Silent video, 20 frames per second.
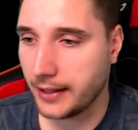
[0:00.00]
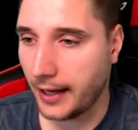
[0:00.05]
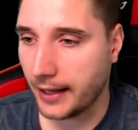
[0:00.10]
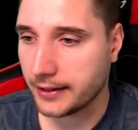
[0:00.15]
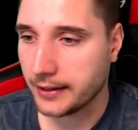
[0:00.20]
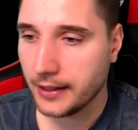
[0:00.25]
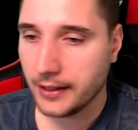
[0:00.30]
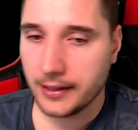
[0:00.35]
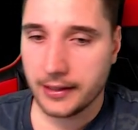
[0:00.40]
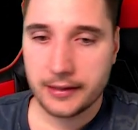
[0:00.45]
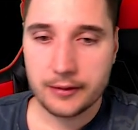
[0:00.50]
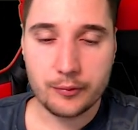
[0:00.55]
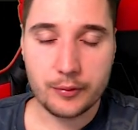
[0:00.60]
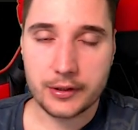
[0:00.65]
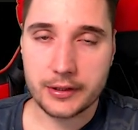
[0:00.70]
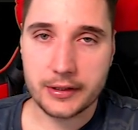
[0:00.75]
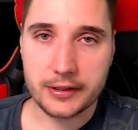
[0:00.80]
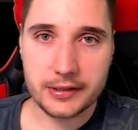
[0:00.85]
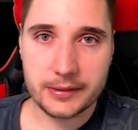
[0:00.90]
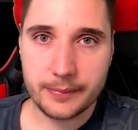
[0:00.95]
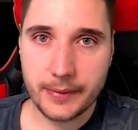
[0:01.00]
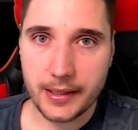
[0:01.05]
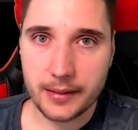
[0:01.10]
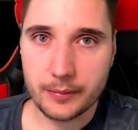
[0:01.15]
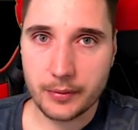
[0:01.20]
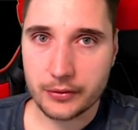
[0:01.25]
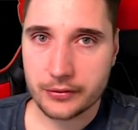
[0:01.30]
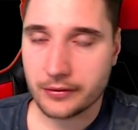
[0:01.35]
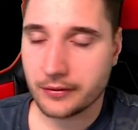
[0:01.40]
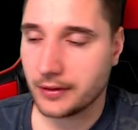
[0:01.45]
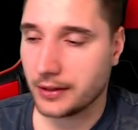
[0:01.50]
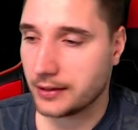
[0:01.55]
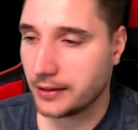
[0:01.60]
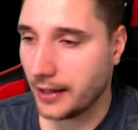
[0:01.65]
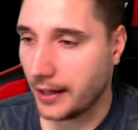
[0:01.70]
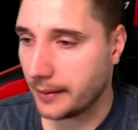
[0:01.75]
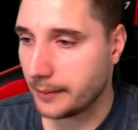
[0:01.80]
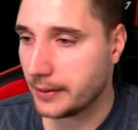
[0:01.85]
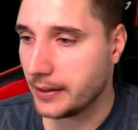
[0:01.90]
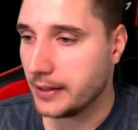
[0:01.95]
that, where they spend most of the
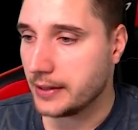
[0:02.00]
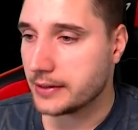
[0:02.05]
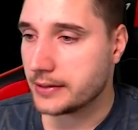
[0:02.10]
time.